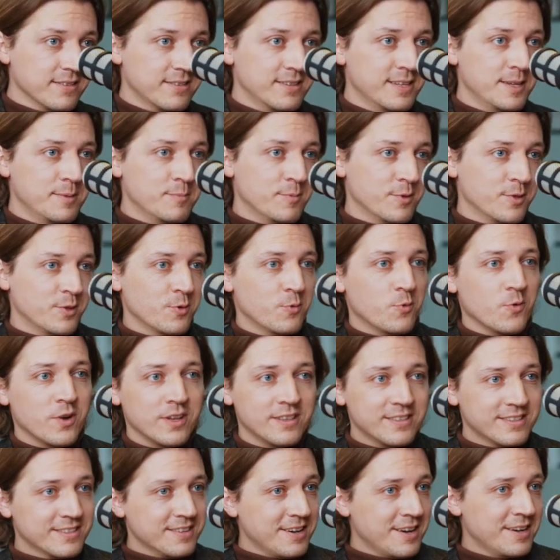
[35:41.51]
team on the
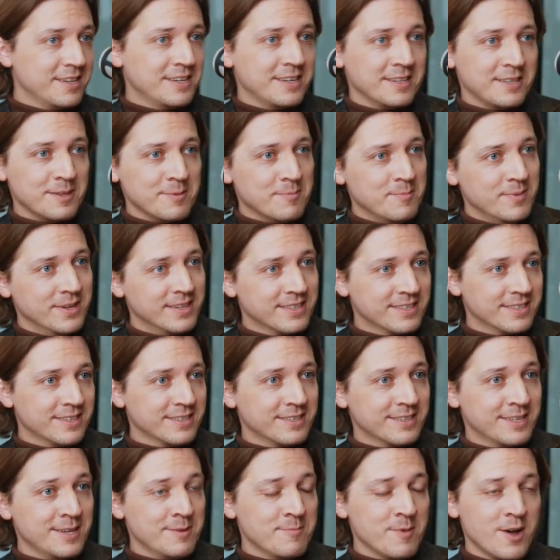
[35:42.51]
one side and the
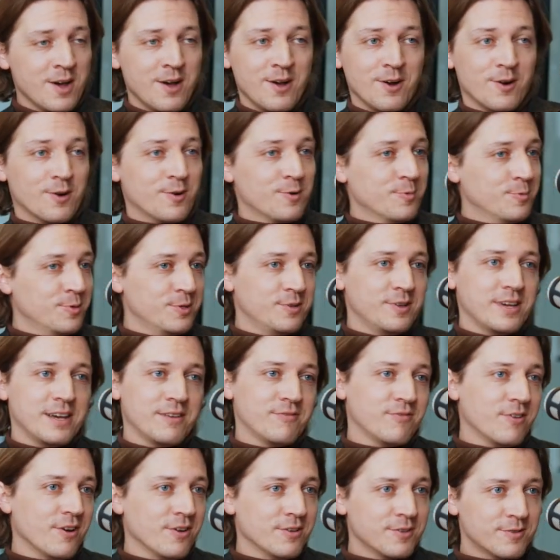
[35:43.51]
business team? Or would you
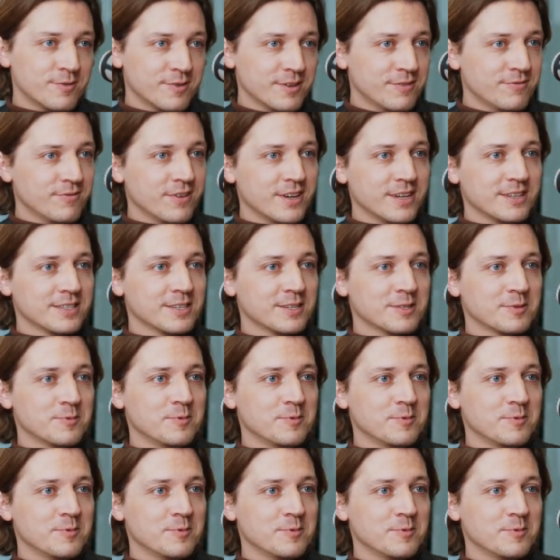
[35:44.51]
have other advice as